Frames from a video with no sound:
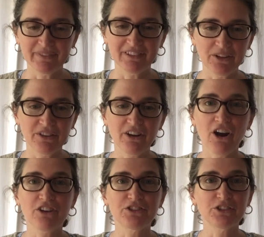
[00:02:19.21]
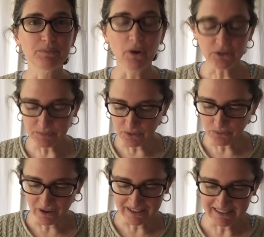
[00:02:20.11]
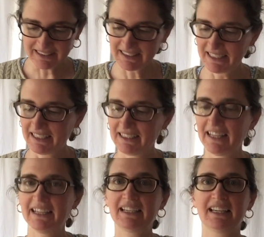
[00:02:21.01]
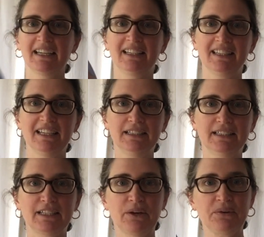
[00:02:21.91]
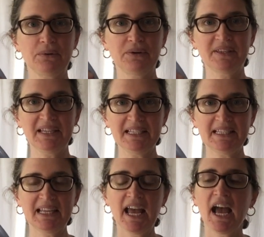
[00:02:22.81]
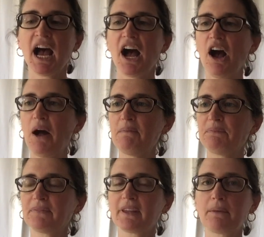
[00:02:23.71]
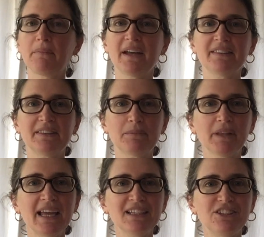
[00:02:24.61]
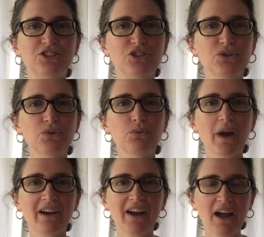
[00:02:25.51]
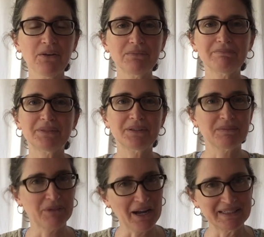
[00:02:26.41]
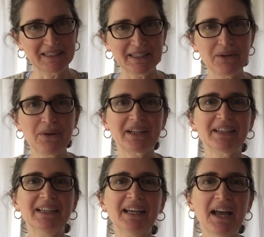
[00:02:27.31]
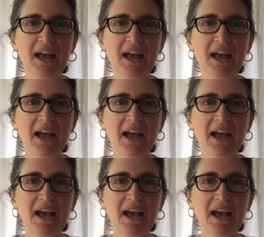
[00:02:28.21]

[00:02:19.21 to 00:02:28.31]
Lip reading: So there are disposable ones like this or this, but the blades do wear out surprisingly quickly,